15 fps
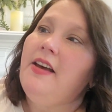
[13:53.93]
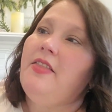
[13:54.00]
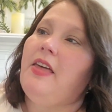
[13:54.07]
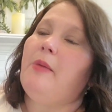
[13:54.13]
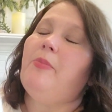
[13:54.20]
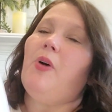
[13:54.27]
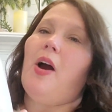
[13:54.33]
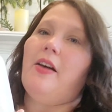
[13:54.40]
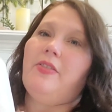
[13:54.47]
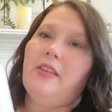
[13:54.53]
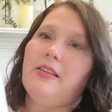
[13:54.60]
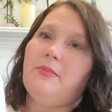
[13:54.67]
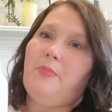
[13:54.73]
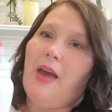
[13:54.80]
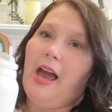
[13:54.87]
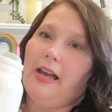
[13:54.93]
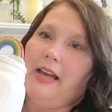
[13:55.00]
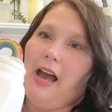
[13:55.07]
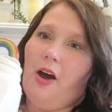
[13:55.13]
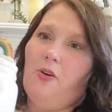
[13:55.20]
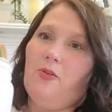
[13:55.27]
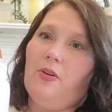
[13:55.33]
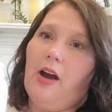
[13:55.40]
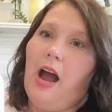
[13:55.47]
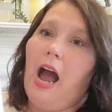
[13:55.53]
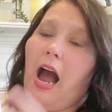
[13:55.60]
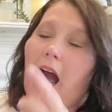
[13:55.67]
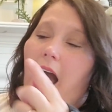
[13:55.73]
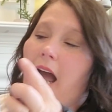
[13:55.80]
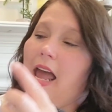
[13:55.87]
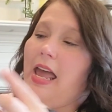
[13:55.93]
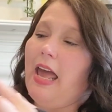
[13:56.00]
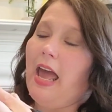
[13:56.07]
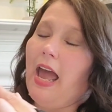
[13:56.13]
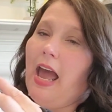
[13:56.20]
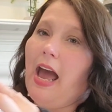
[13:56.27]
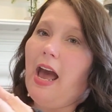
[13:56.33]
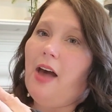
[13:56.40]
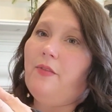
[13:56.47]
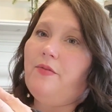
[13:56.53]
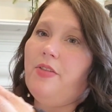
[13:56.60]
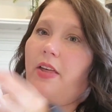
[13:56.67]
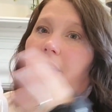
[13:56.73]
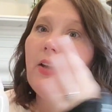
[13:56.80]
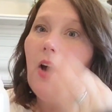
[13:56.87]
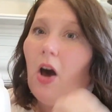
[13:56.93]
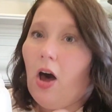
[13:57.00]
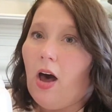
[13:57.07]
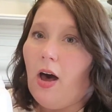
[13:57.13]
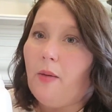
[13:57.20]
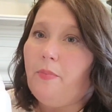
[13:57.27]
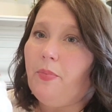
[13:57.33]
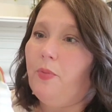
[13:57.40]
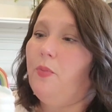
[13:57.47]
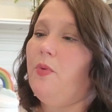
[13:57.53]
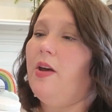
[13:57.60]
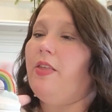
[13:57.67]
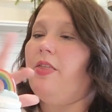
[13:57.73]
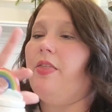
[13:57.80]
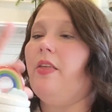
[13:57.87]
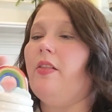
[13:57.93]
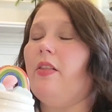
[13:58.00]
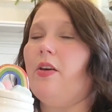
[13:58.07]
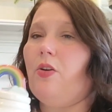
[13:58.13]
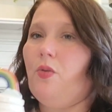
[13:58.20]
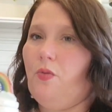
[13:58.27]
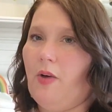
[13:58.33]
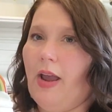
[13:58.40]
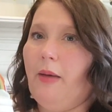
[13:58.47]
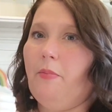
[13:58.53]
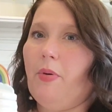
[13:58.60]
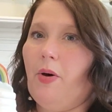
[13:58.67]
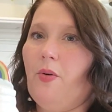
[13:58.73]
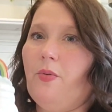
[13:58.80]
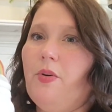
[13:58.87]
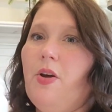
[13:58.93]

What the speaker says: They brought this back out. I have the cup with the little rainbow.